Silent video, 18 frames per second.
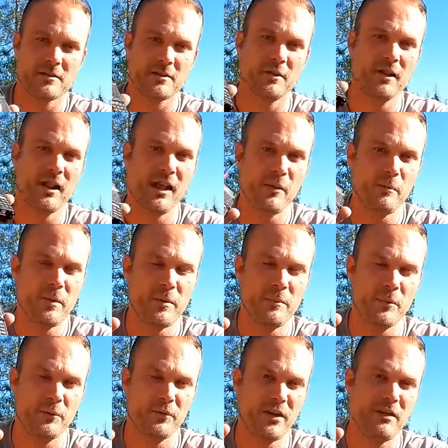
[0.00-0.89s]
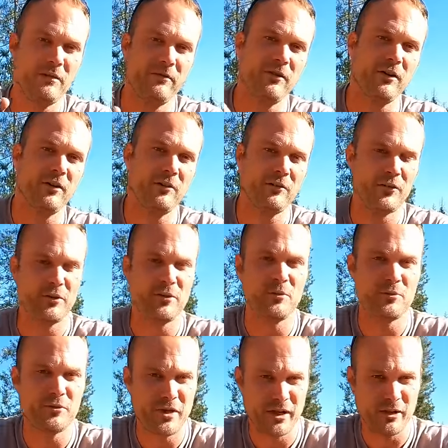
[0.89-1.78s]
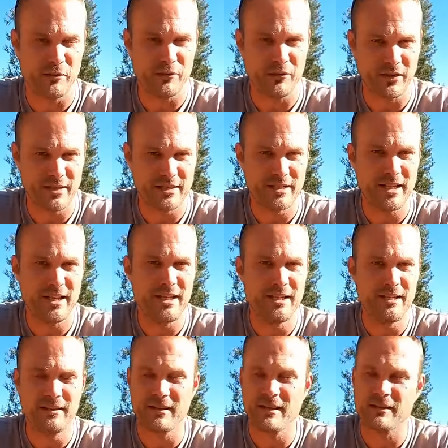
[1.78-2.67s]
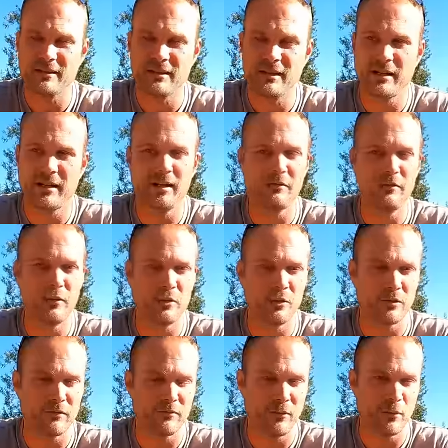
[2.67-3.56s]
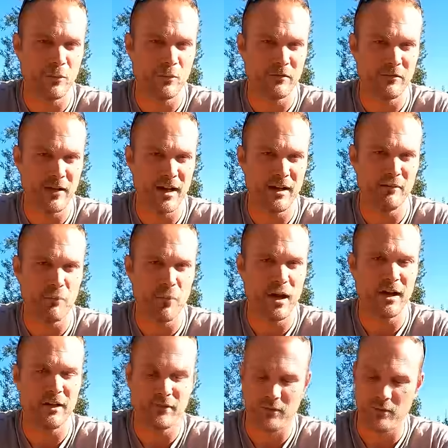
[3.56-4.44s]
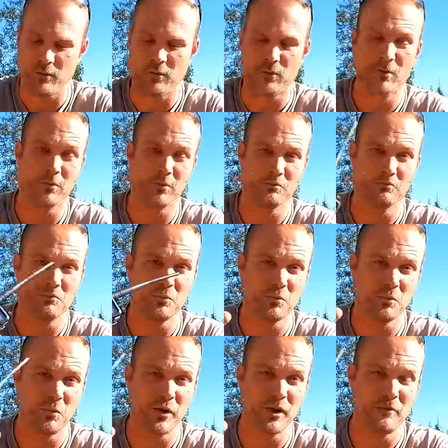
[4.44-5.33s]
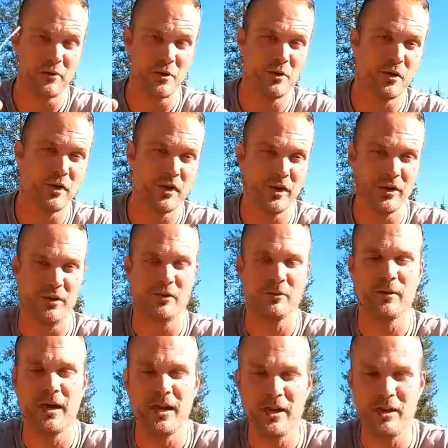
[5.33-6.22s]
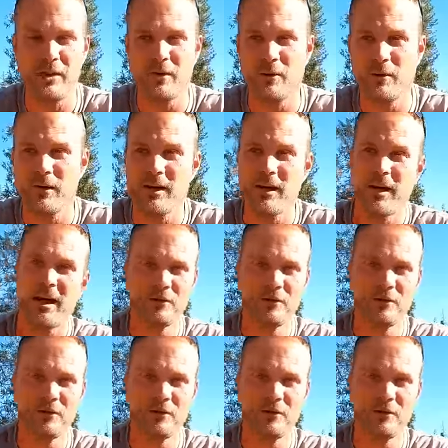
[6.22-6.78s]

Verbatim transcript: So a lot of people default to channel sixteen. That's going to give you your full five watts or whatever you can get on the radio.